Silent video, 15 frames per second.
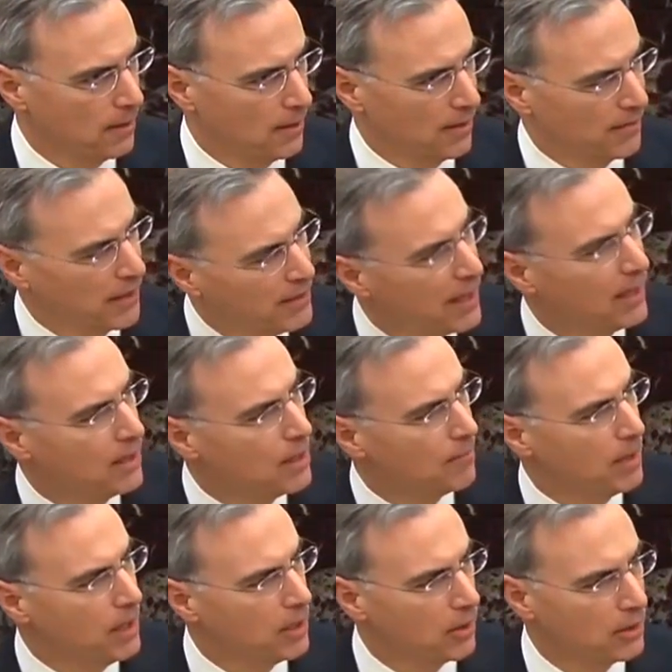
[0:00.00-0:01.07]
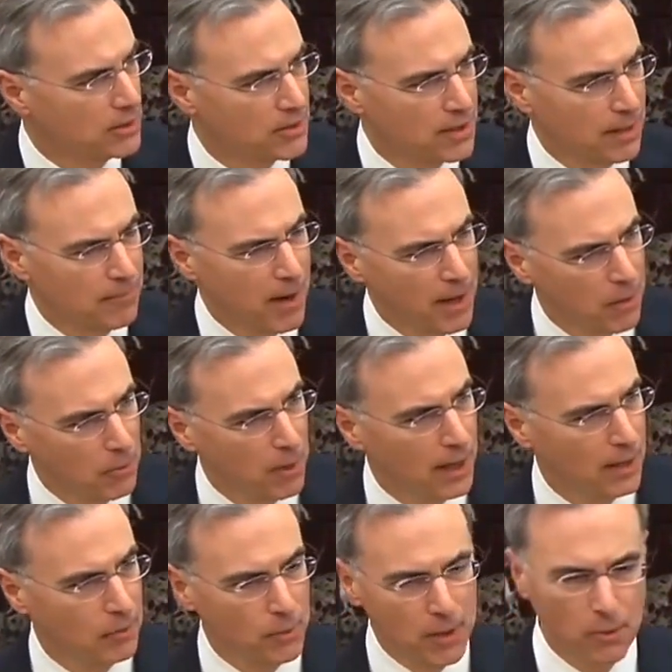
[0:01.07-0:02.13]
And then they come here and say, by the
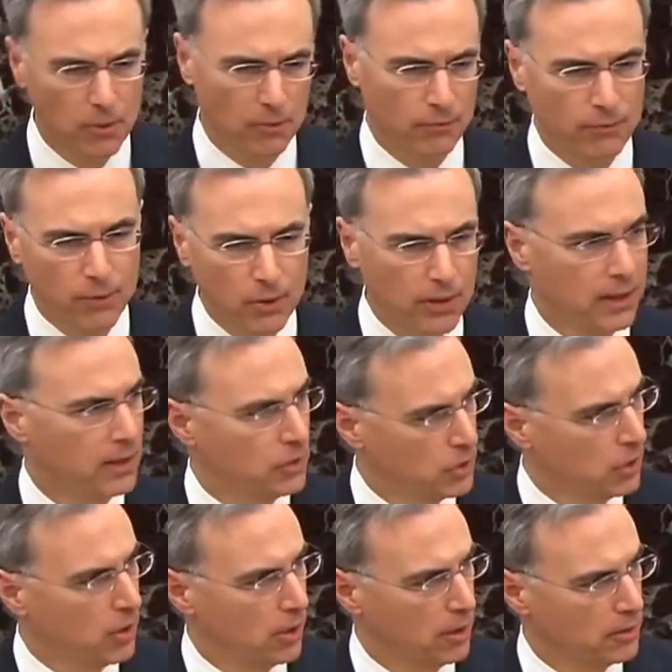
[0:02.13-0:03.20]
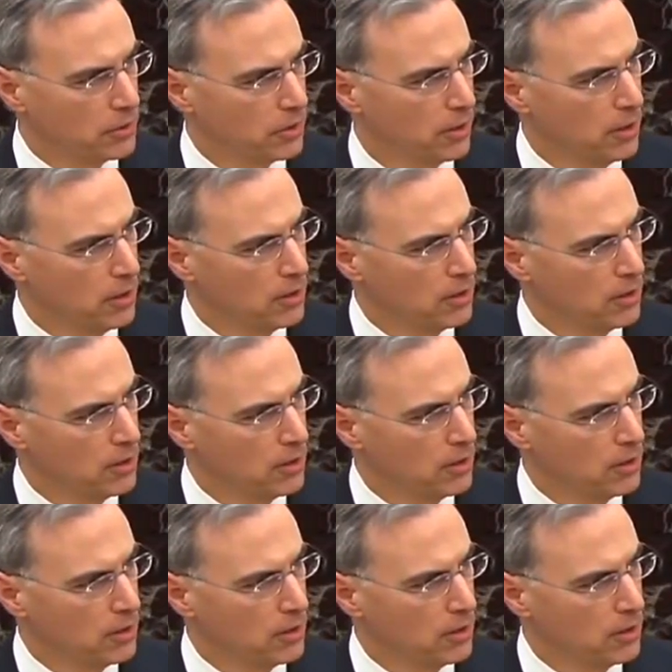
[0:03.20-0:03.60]
way, we were fully in charge,